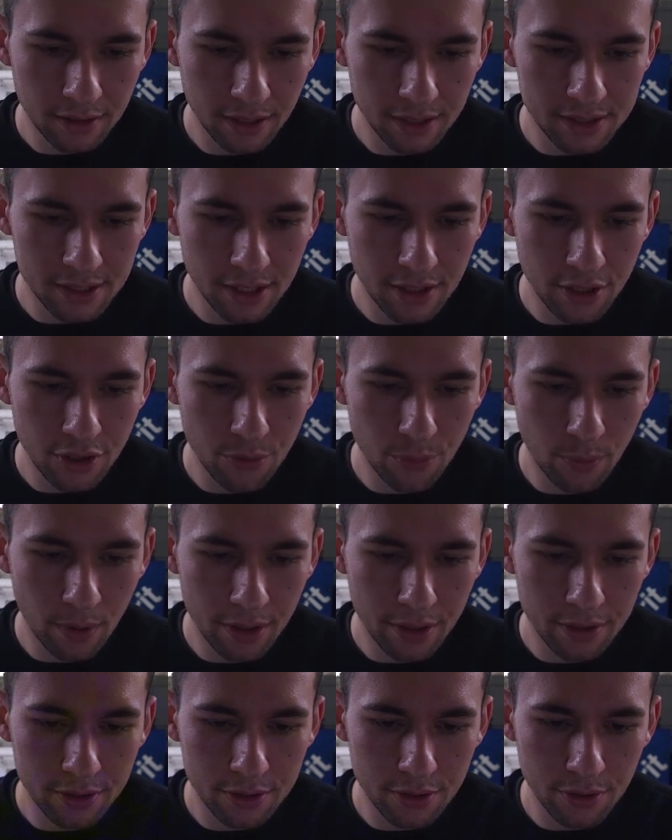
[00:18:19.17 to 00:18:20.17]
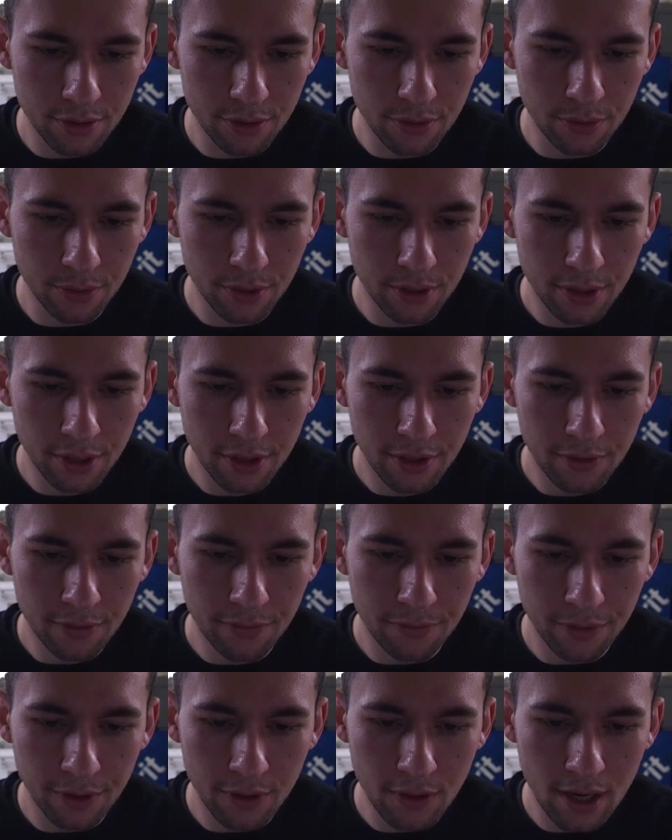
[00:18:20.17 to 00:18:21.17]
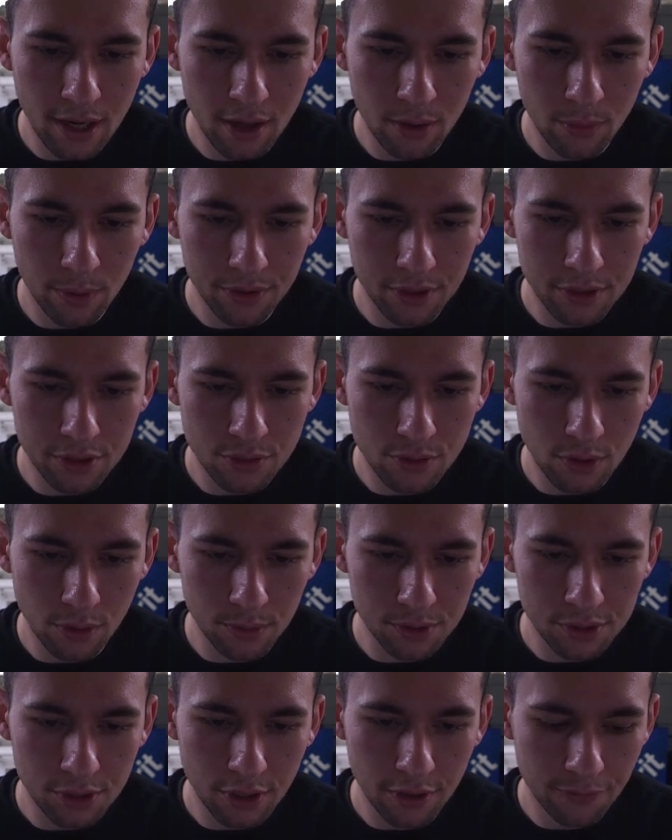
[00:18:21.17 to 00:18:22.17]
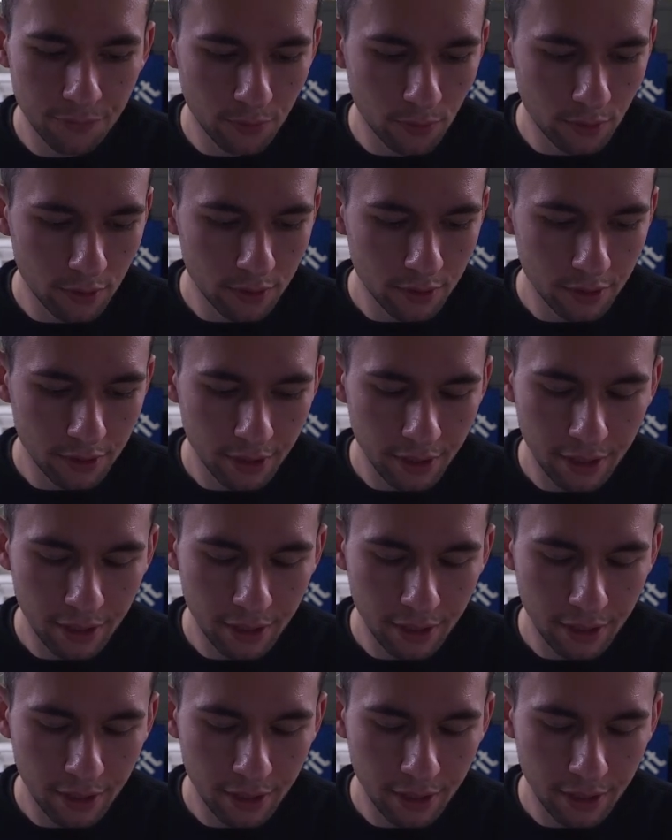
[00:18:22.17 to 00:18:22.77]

Let's say that you wanted to figure out what this drill was good for.